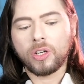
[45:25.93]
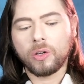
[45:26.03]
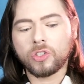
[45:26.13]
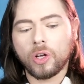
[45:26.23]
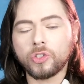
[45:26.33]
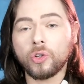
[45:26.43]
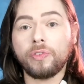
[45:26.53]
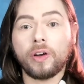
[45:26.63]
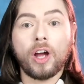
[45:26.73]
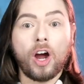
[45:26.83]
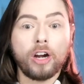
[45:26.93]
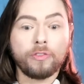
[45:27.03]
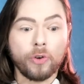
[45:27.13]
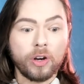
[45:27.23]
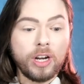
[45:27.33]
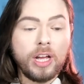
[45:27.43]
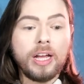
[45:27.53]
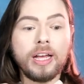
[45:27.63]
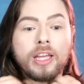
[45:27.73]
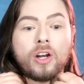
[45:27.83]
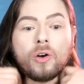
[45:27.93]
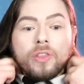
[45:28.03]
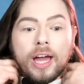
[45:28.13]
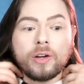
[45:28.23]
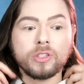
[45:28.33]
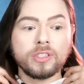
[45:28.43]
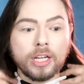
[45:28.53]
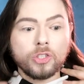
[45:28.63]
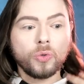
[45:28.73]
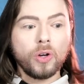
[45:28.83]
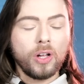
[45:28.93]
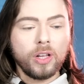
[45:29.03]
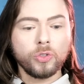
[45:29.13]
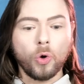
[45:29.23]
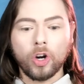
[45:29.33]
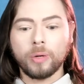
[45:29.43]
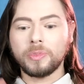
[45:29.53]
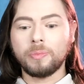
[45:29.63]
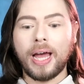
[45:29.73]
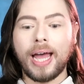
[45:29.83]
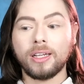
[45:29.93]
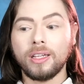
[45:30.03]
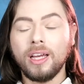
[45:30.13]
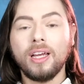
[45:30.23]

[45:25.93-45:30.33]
You know, it's also very hard for, you know, the heterosexual normed man.